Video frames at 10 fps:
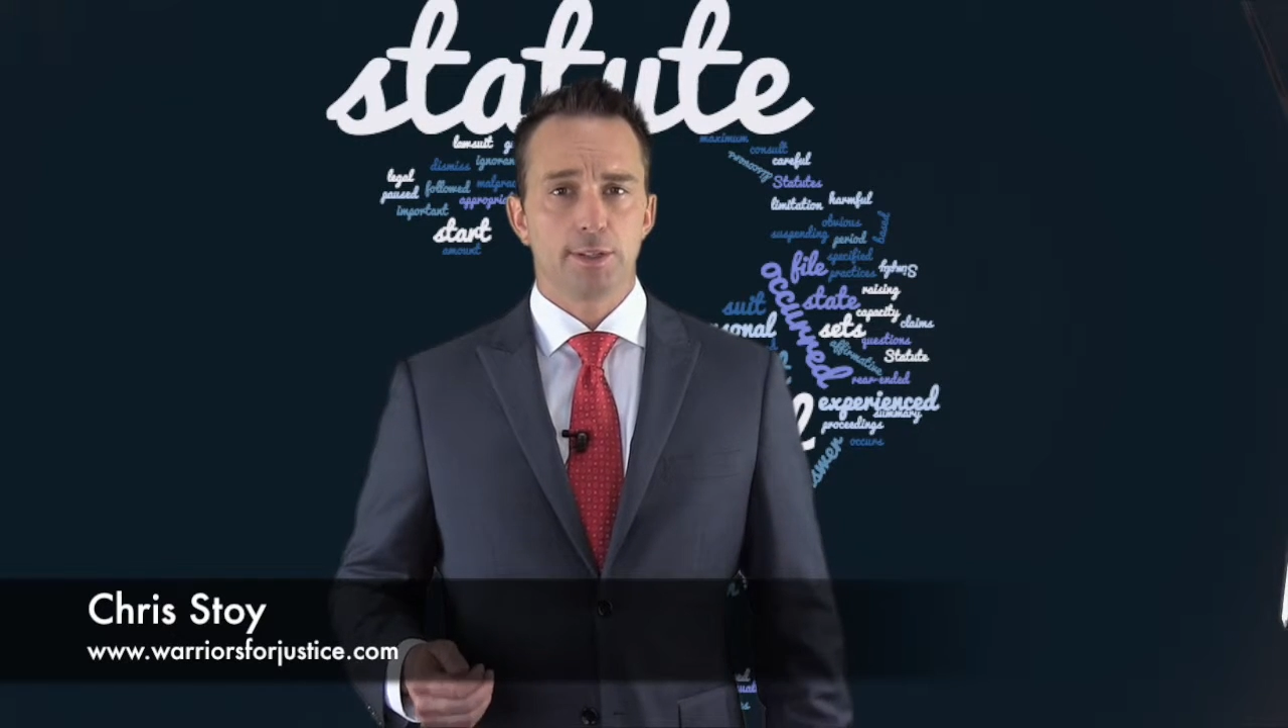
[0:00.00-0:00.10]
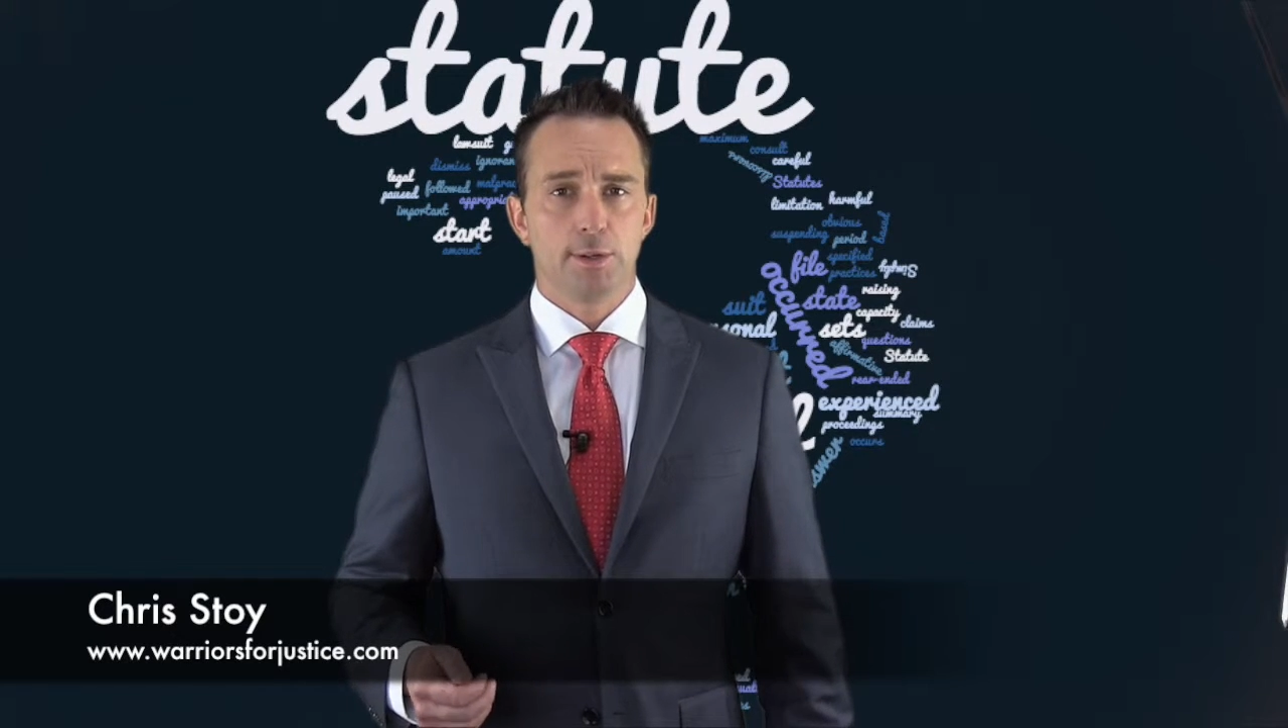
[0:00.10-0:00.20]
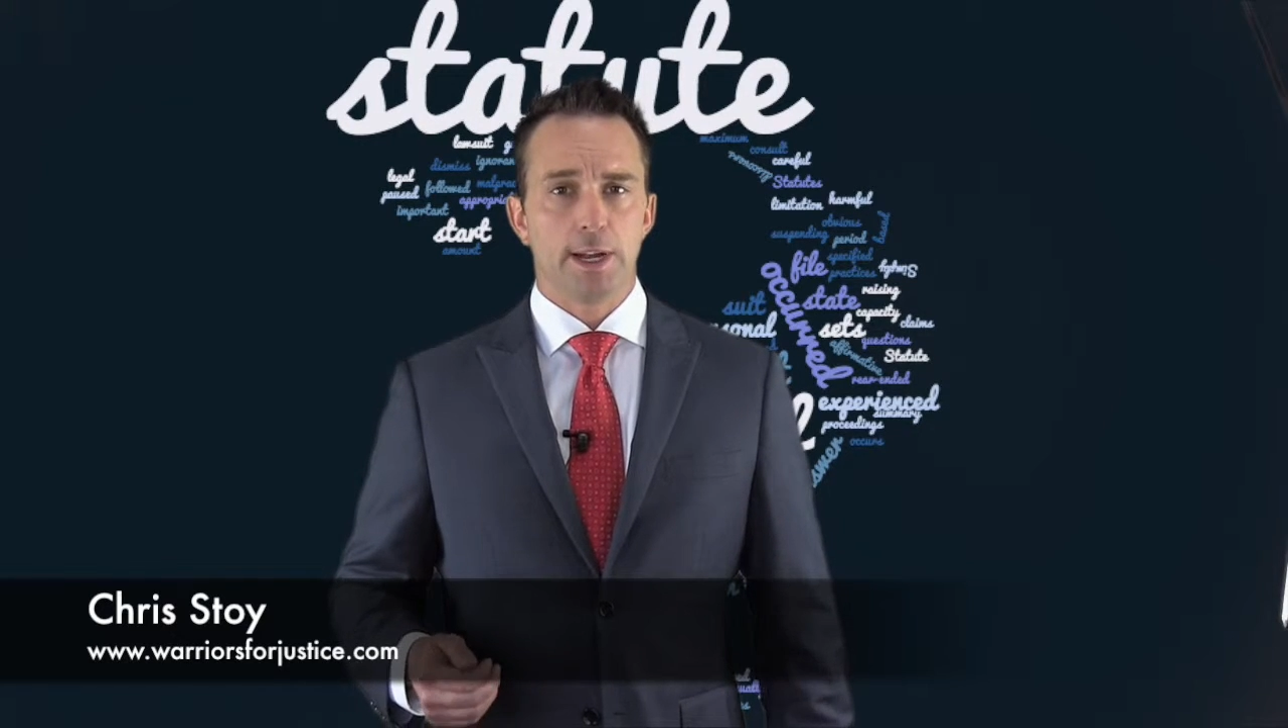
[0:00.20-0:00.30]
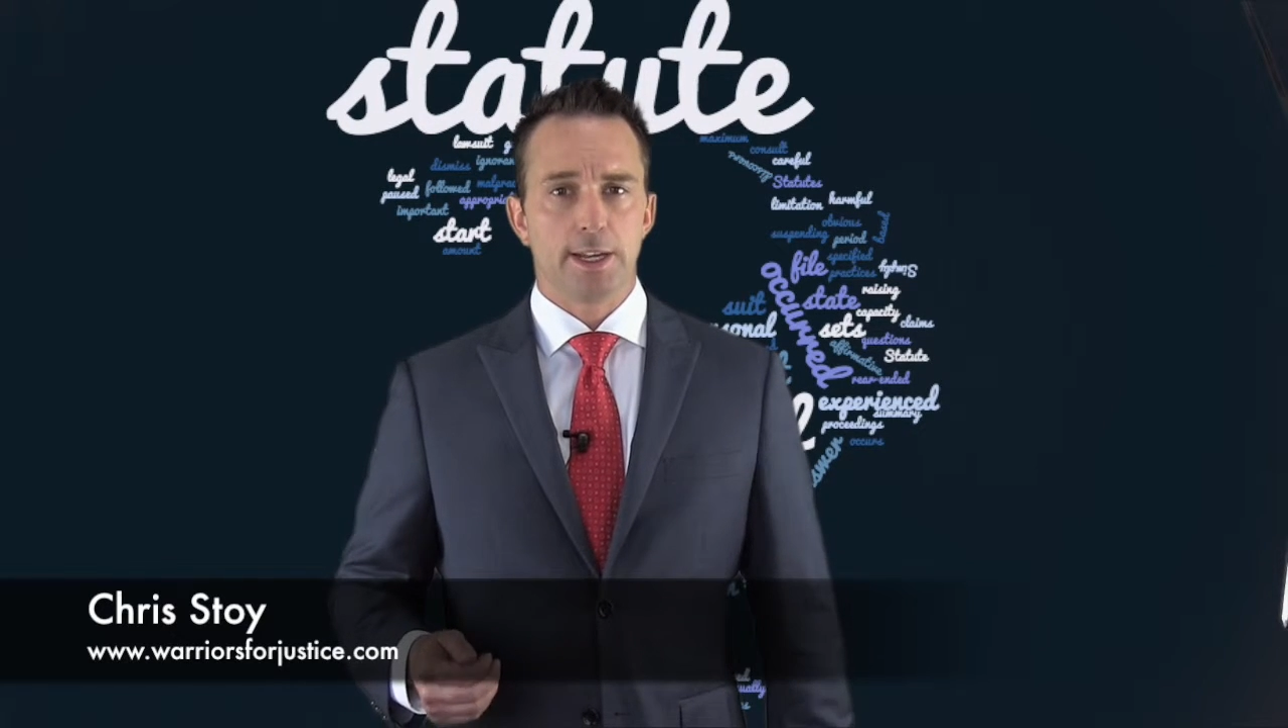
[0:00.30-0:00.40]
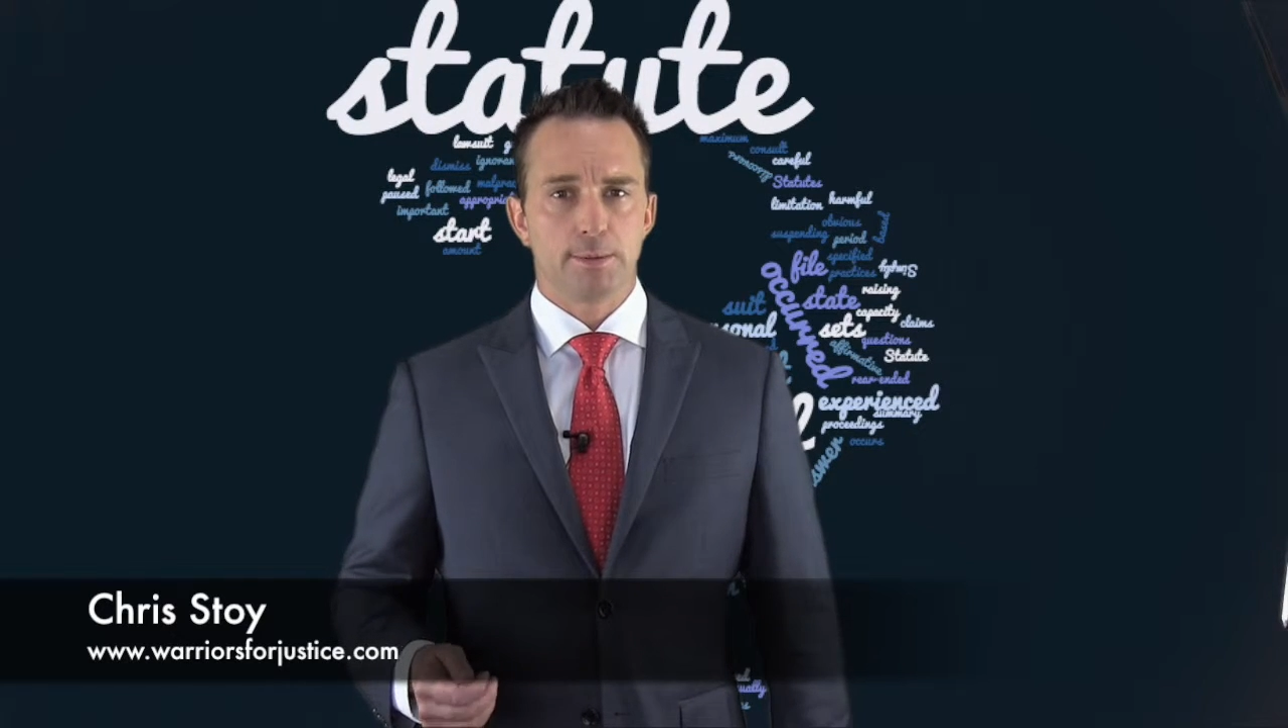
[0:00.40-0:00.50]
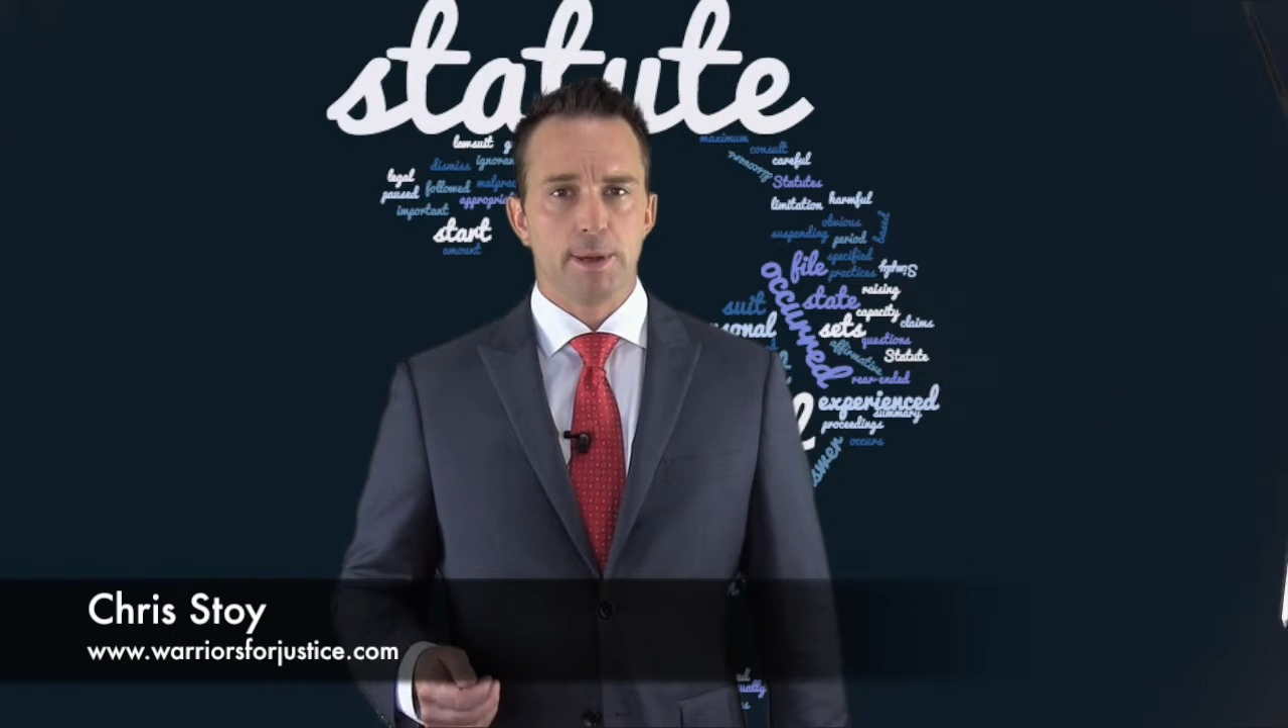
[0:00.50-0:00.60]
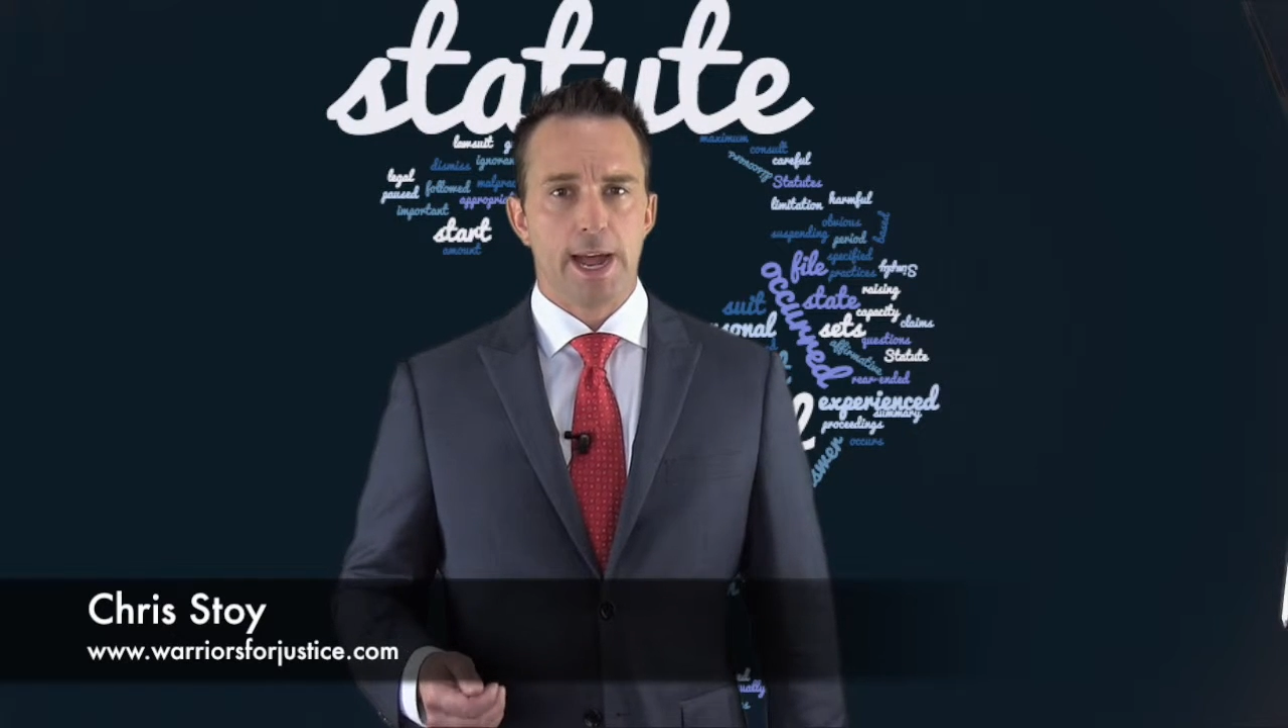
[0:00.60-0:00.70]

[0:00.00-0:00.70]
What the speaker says: suit has